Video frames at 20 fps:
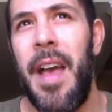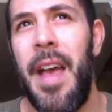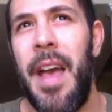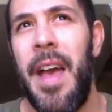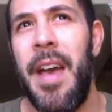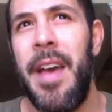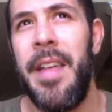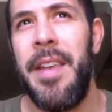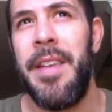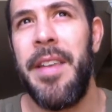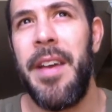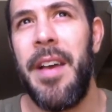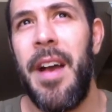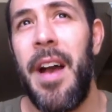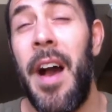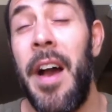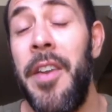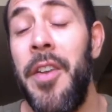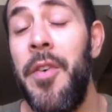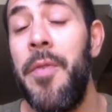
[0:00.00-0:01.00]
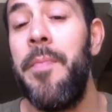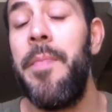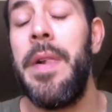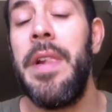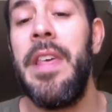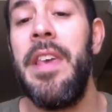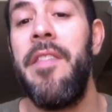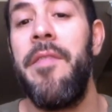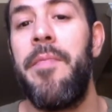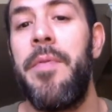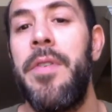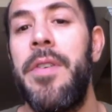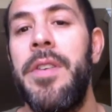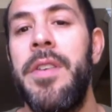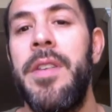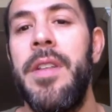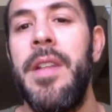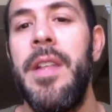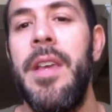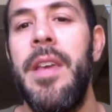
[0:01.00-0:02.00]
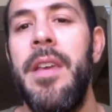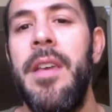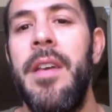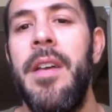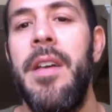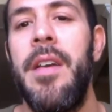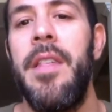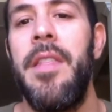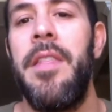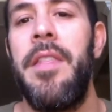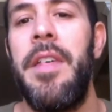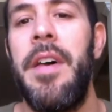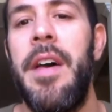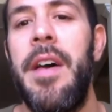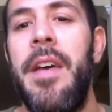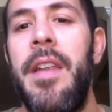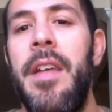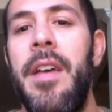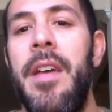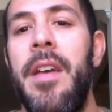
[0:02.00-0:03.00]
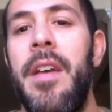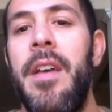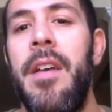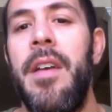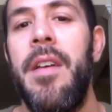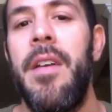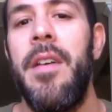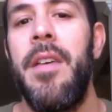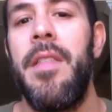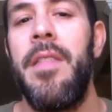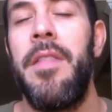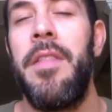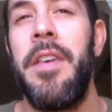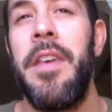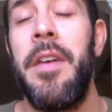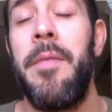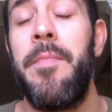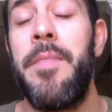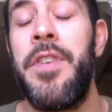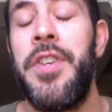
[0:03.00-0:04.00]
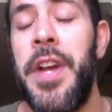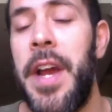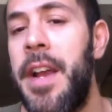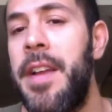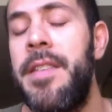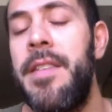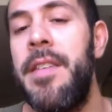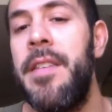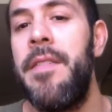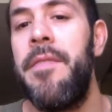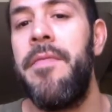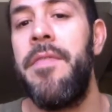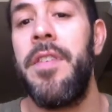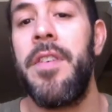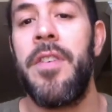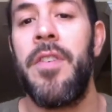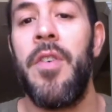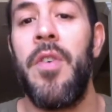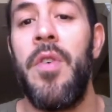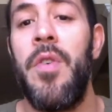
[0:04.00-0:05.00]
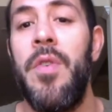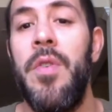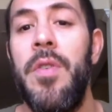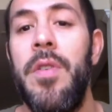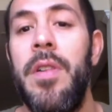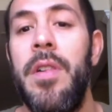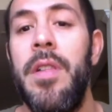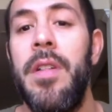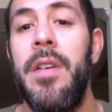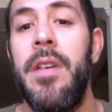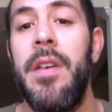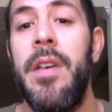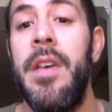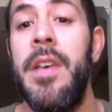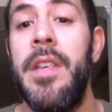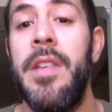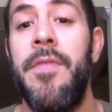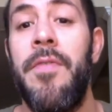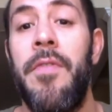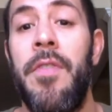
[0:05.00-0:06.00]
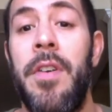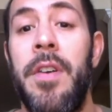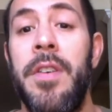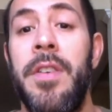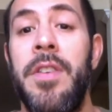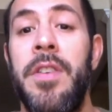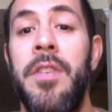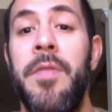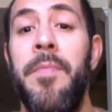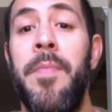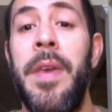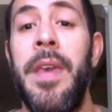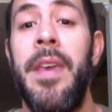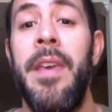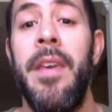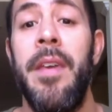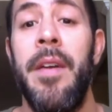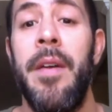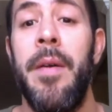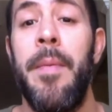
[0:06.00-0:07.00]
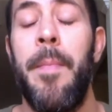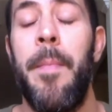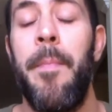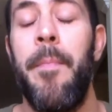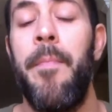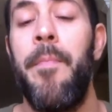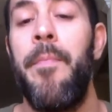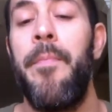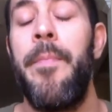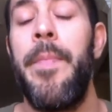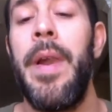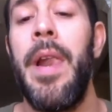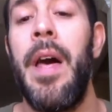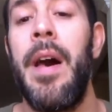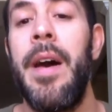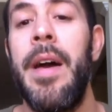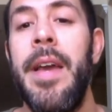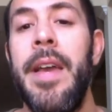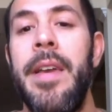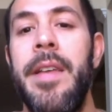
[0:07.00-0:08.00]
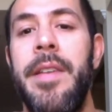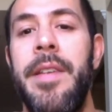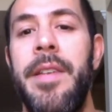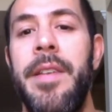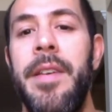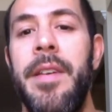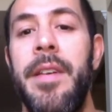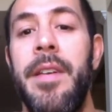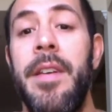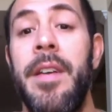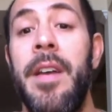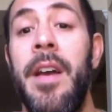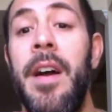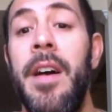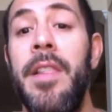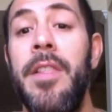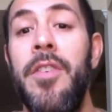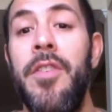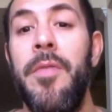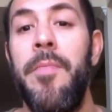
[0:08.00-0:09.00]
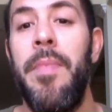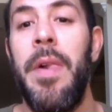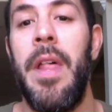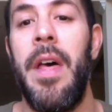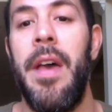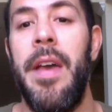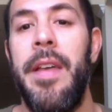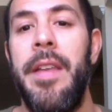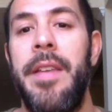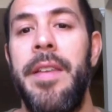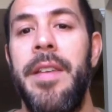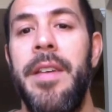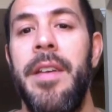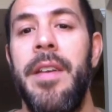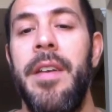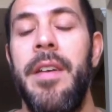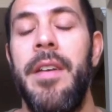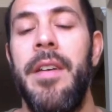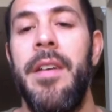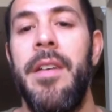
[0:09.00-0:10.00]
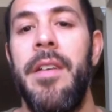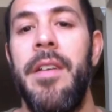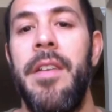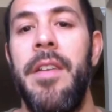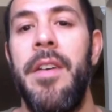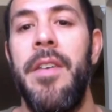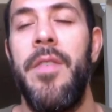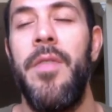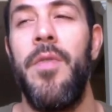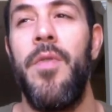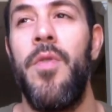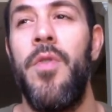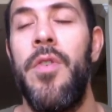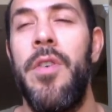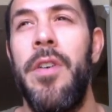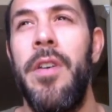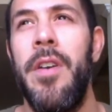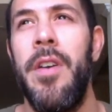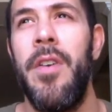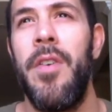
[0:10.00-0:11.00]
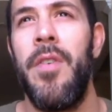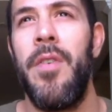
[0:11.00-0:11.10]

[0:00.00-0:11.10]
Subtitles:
And I don't believe personally that the objective, the goal, is for us to be blind, colorblind, or